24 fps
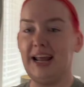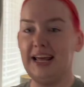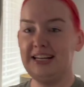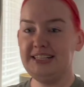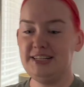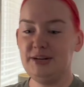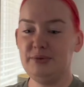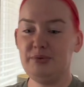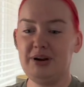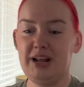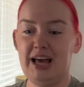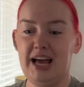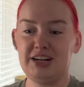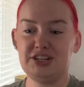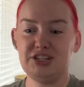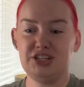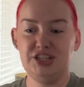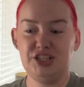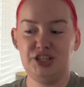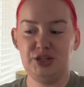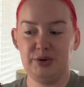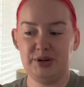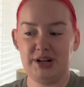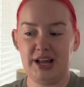did want to actually
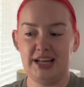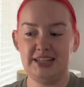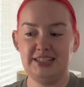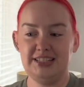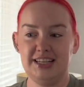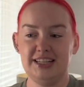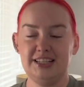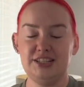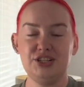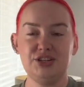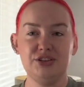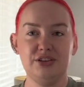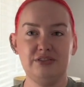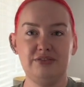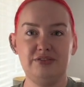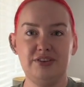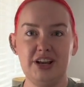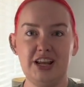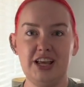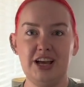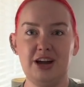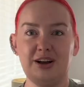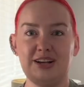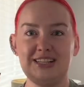do an ending to the
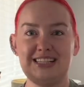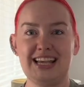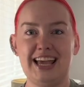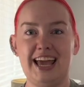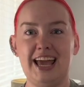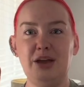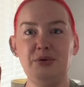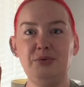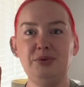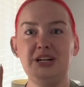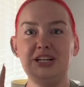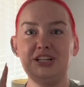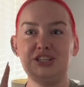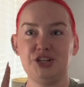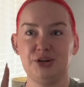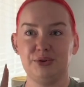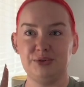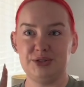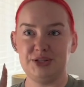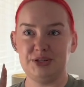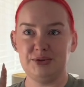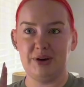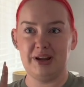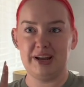video, because I hate when I don't
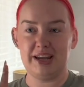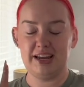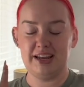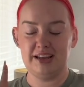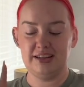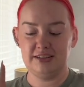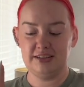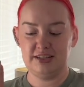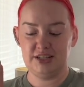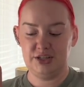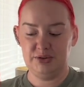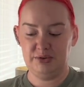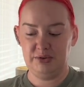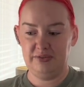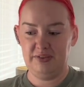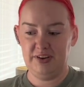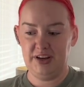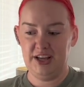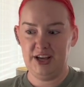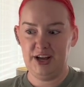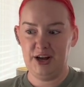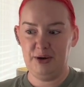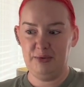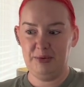do endings to a
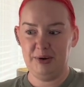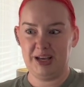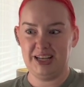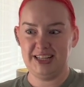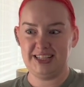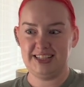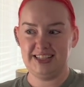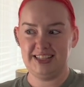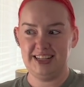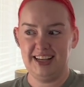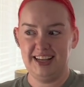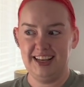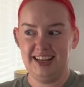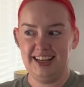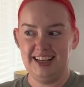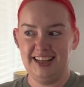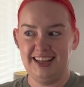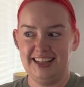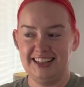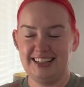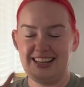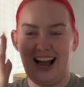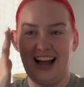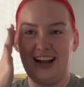video, because
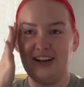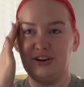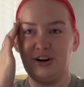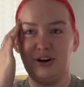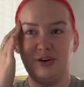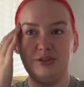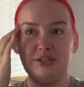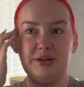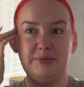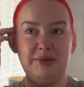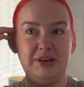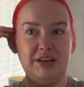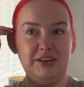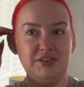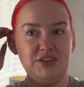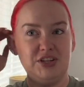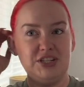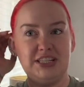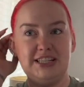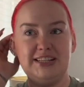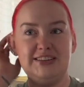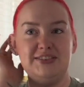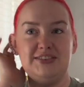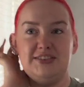I don't know, to me it
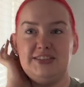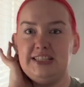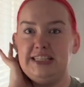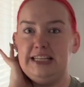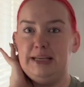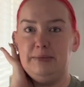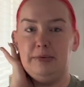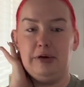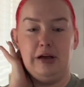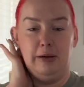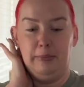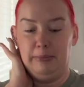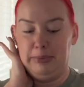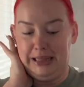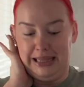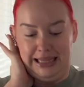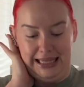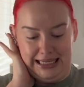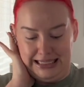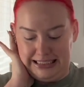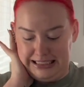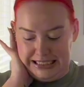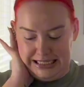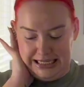just doesn't seem
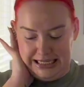complete.